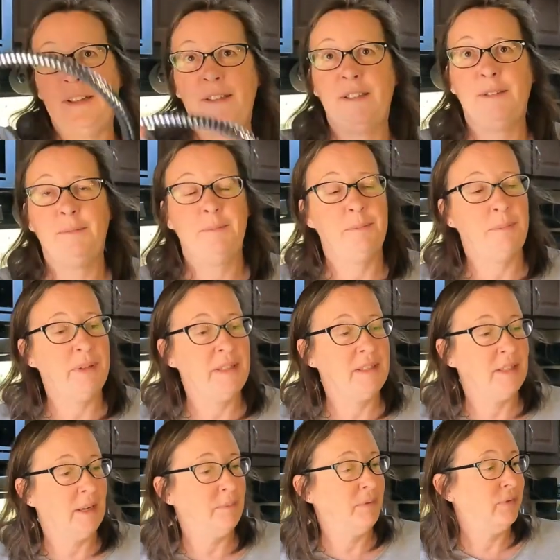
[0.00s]
its
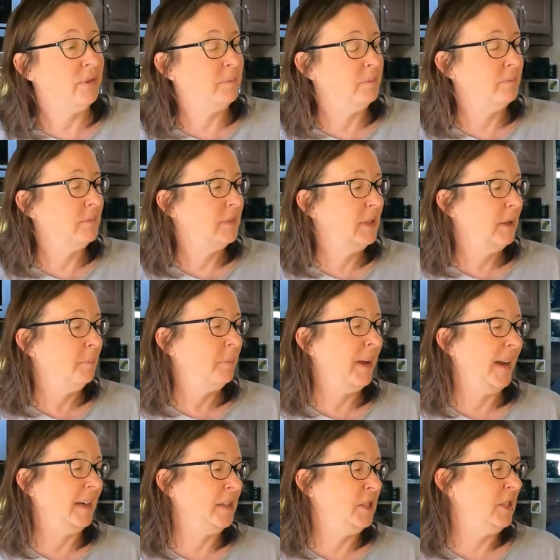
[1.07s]
bent up from
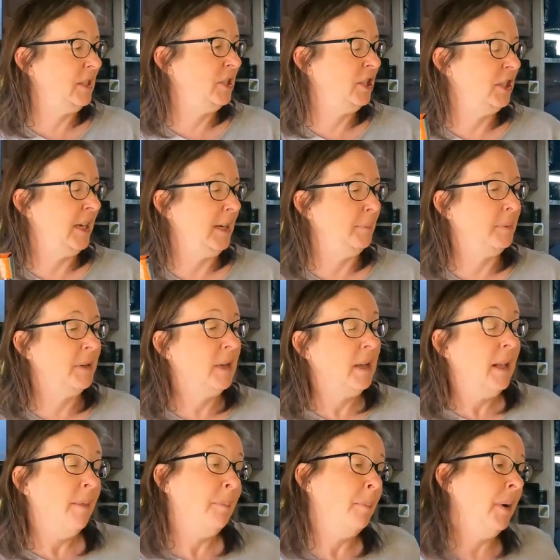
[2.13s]
packaging shape.
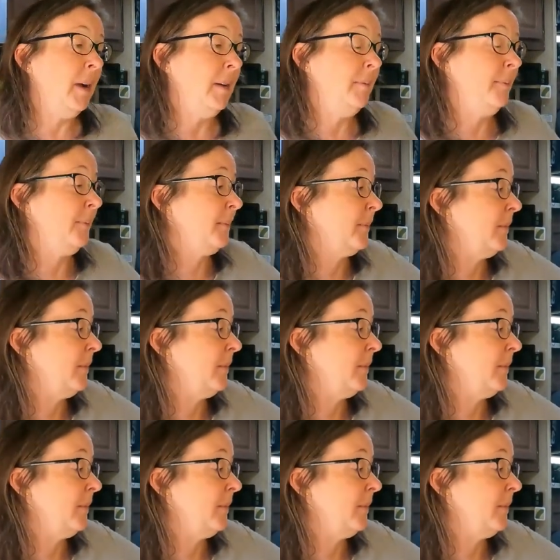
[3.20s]
But